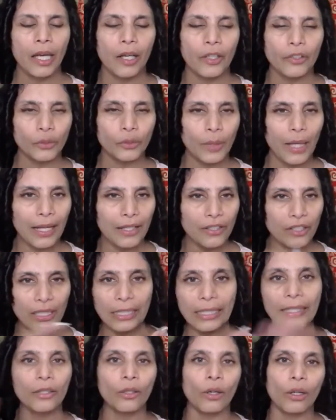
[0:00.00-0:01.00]
So I should
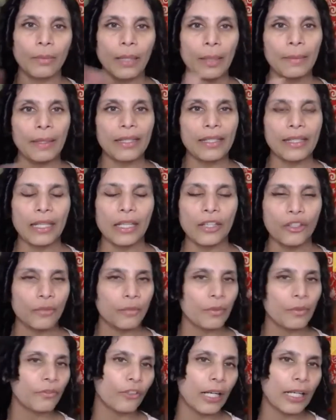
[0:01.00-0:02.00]
clean all my medication
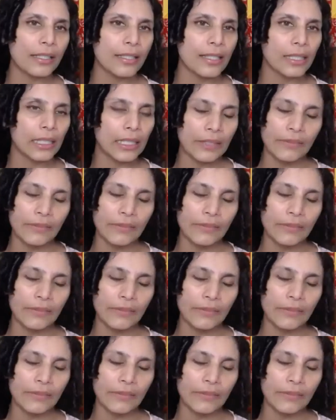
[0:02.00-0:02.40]
before I take it,